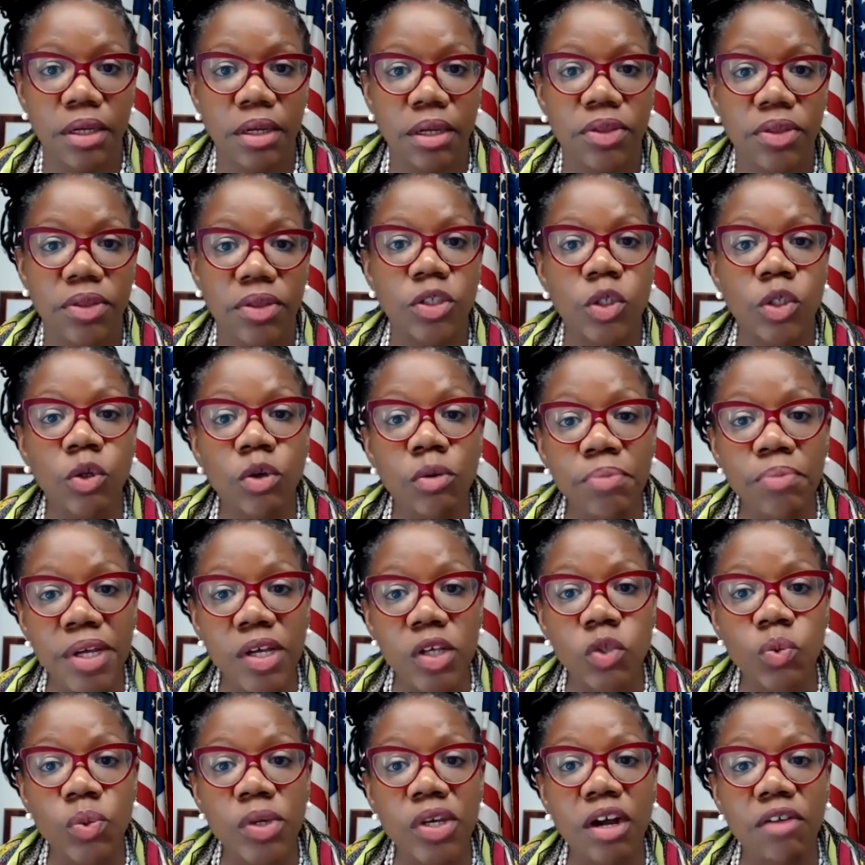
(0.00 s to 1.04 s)
The two
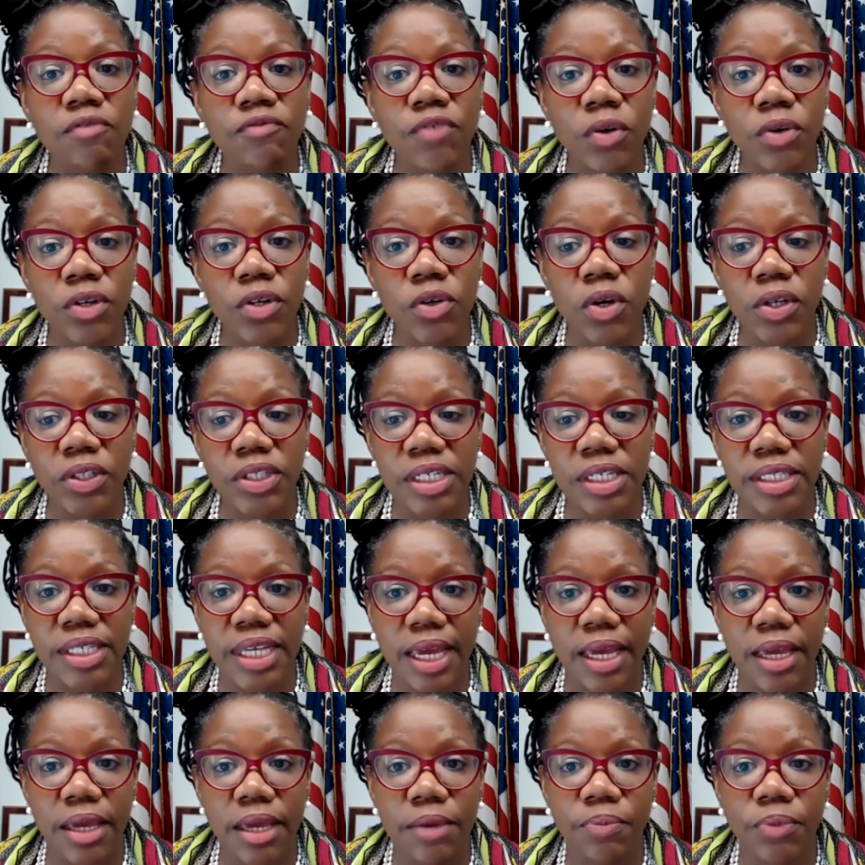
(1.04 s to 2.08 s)
bills we are voting on
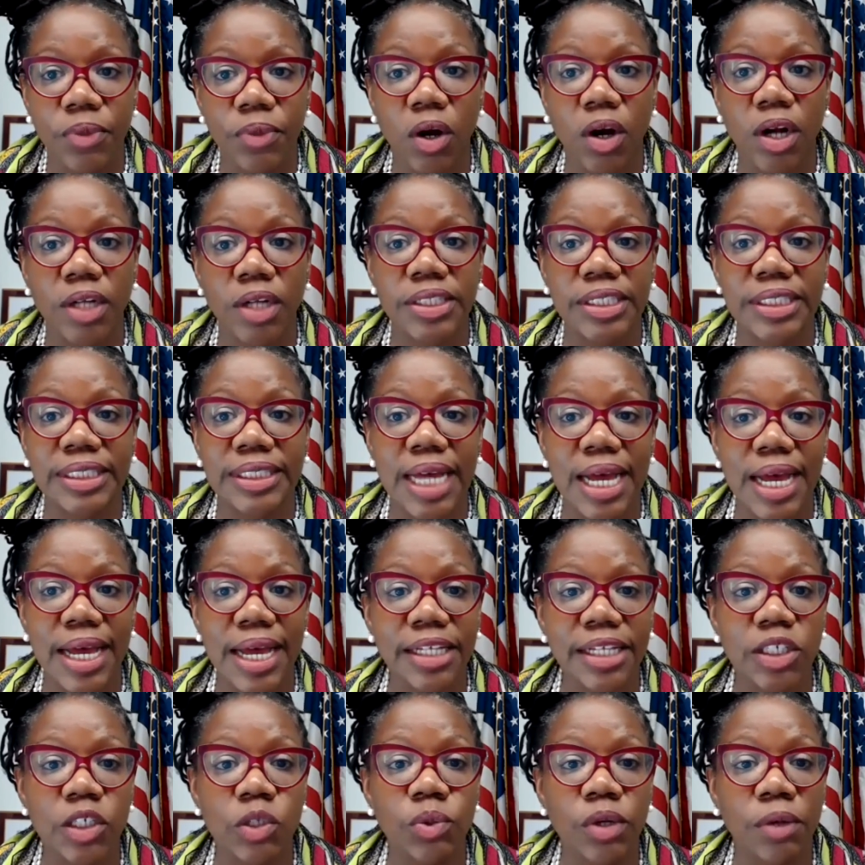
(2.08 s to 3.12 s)
today are
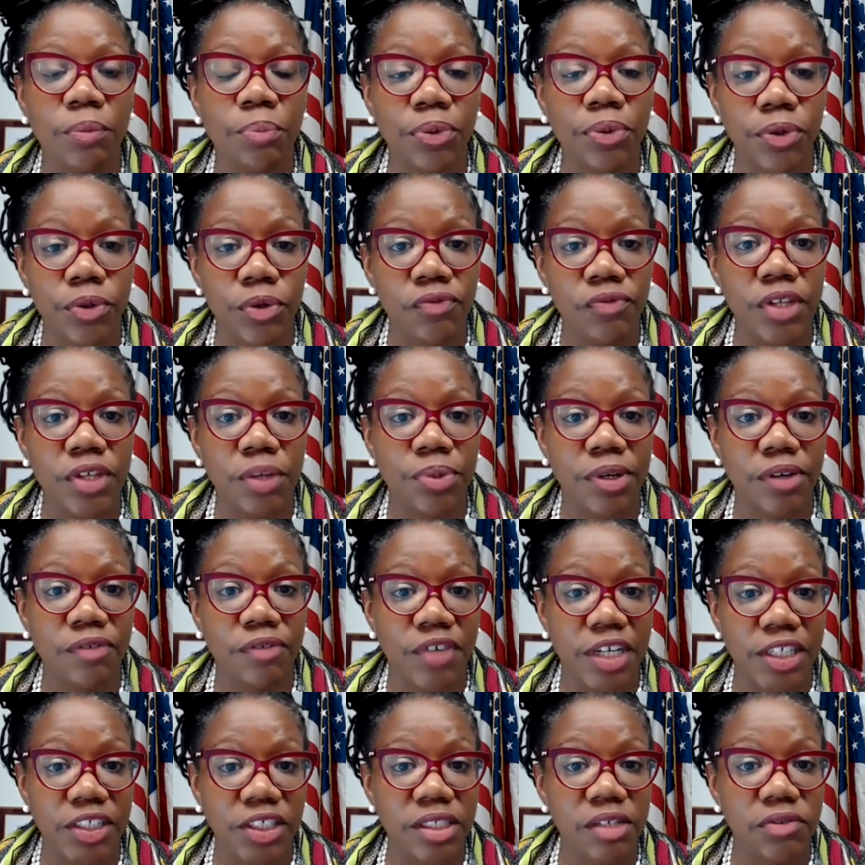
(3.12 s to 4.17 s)
designed to improve the
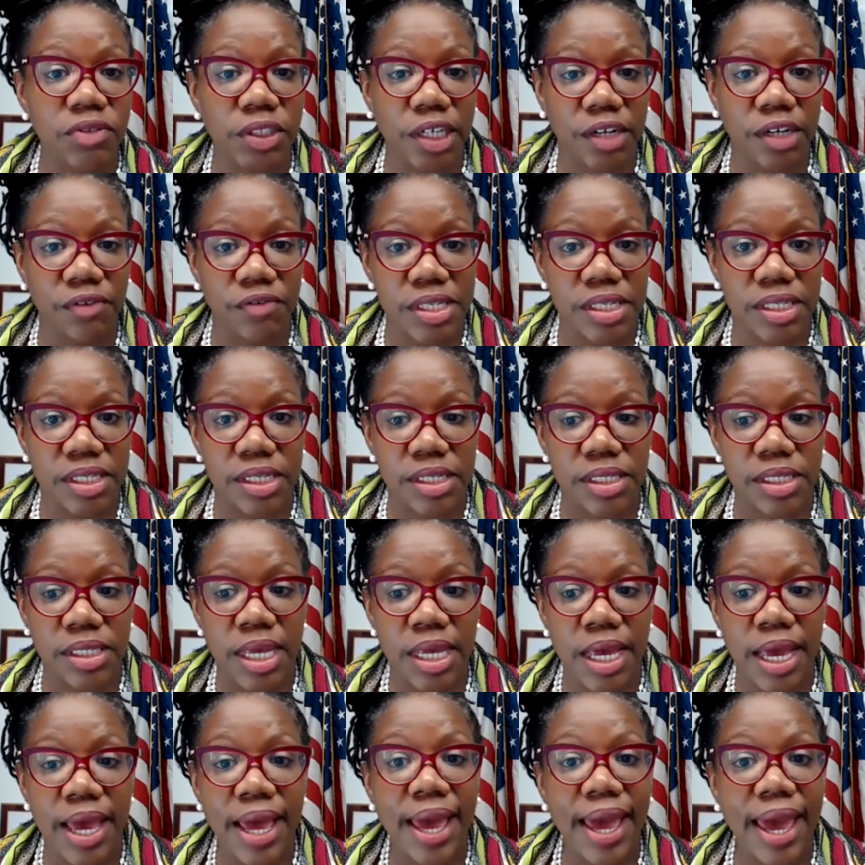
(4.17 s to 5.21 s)
provision of services
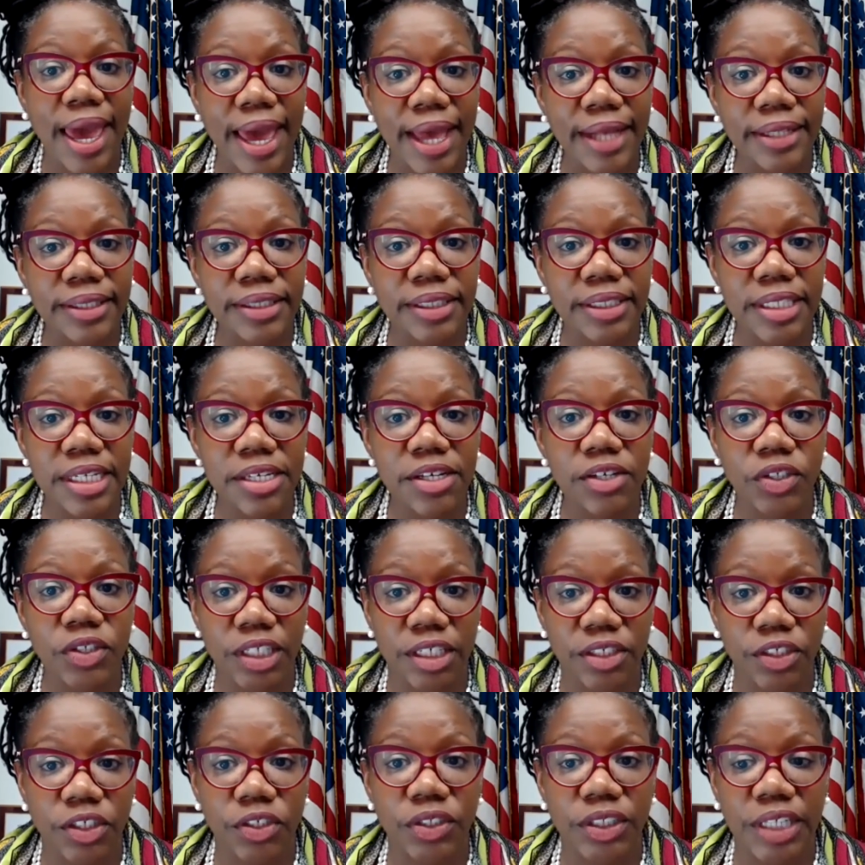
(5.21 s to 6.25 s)
at senior
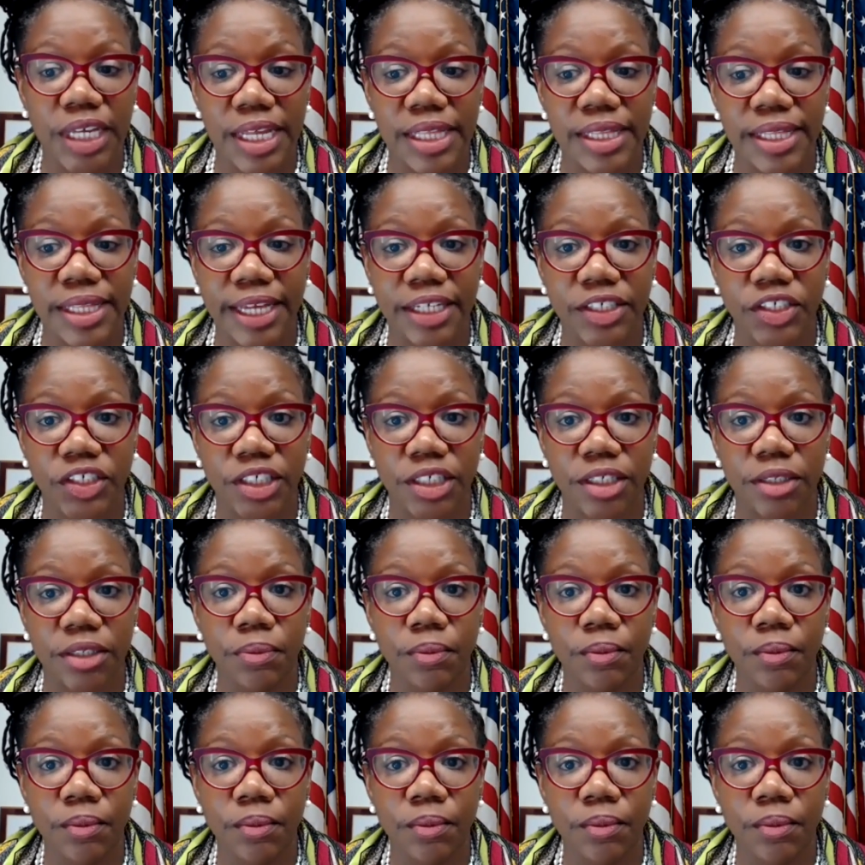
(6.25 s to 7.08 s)
centers in NYCHA.